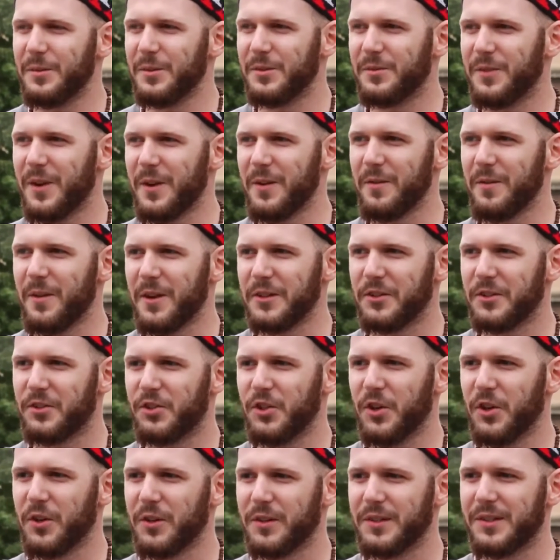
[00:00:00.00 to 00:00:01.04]
And she was very,
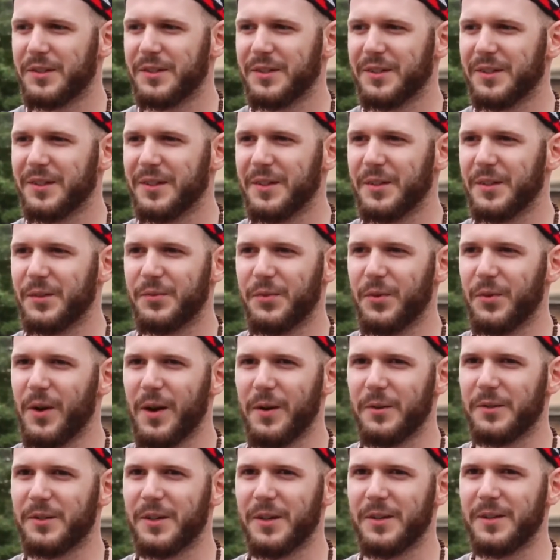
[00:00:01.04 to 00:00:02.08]
very shocked
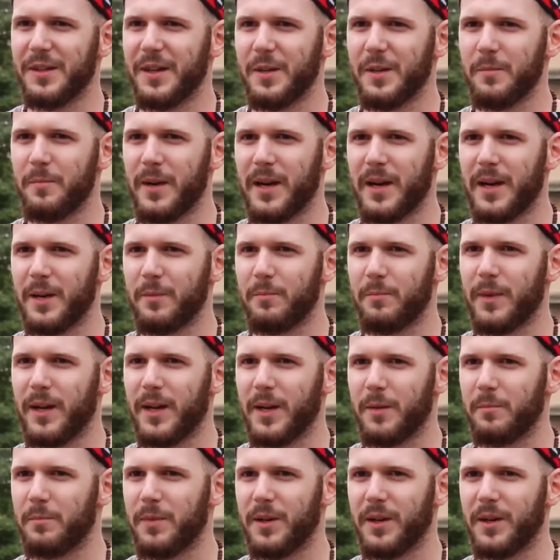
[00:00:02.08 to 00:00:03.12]
and thought I was going down a
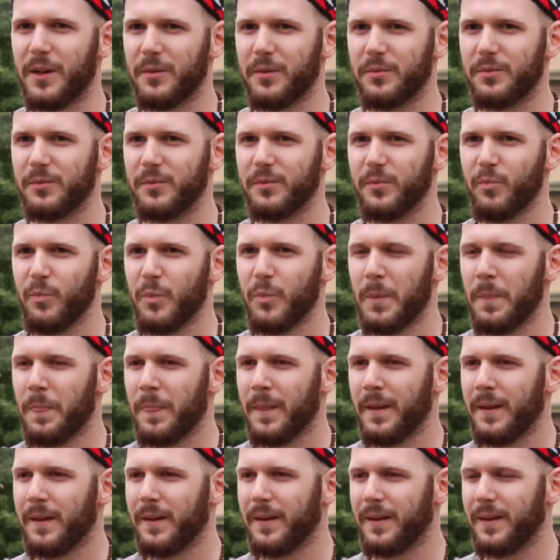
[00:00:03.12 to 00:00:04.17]
bad, bad path.
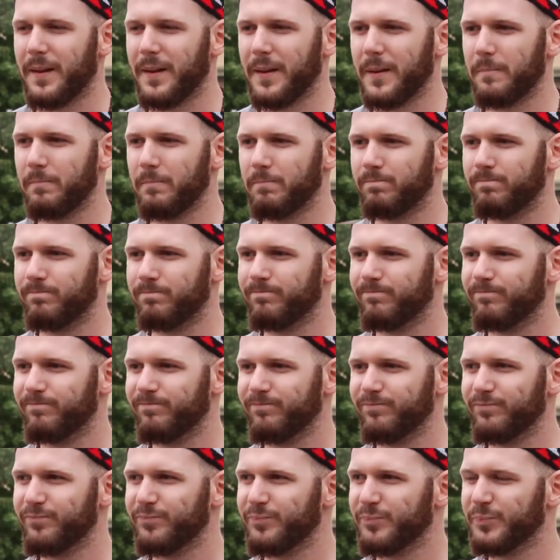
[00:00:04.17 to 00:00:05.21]
Um,
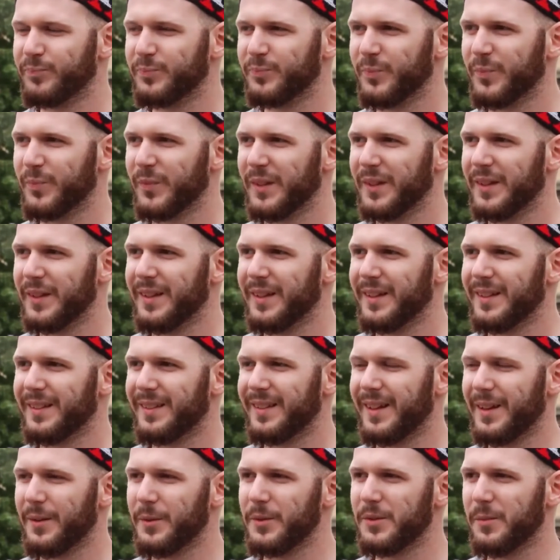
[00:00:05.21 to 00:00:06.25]

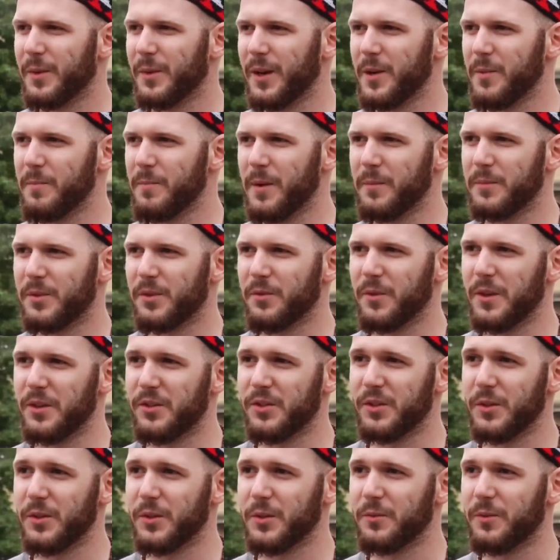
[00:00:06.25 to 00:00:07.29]
that was my
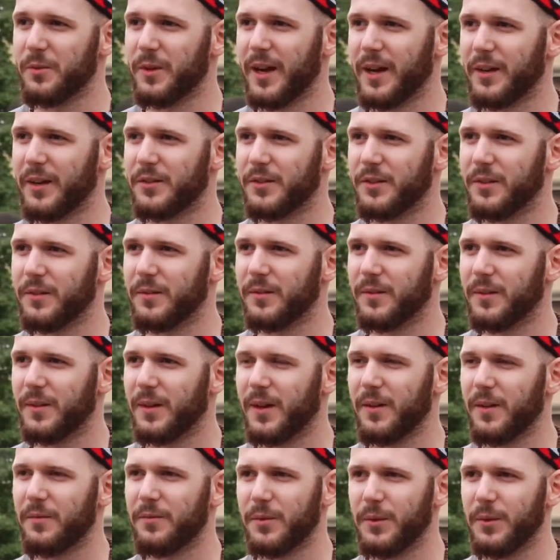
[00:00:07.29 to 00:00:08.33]
mum's original
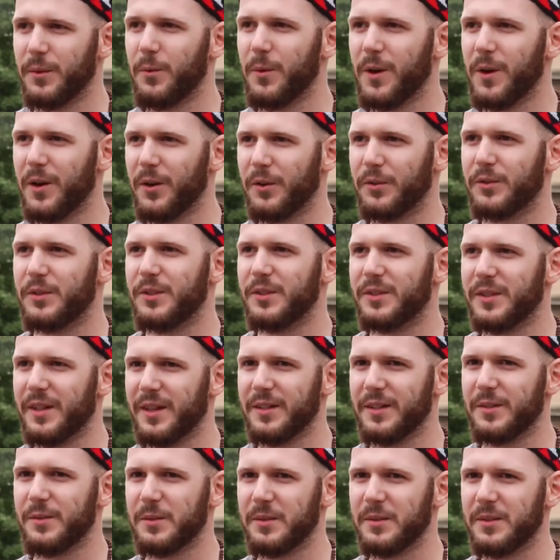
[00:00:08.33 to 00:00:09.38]
reaction. After a while,
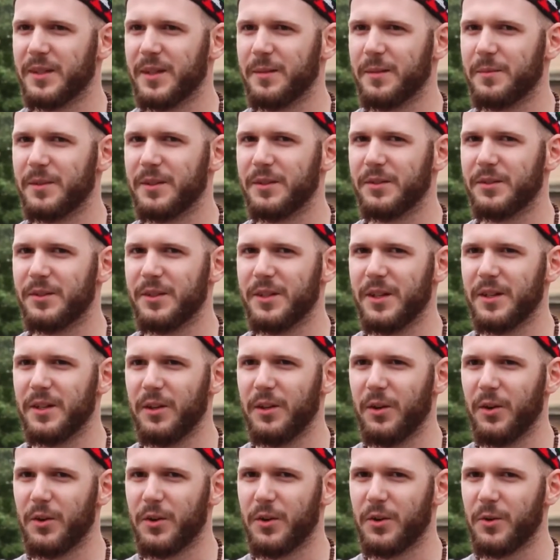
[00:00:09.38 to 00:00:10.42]
she started to accept it.
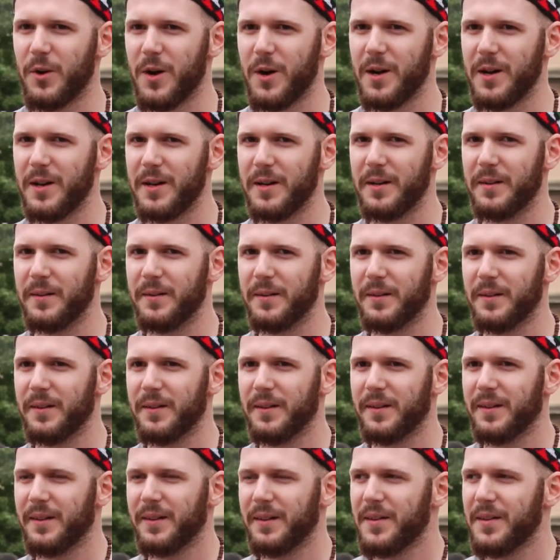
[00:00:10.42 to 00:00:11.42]
She'd done a lot of crying.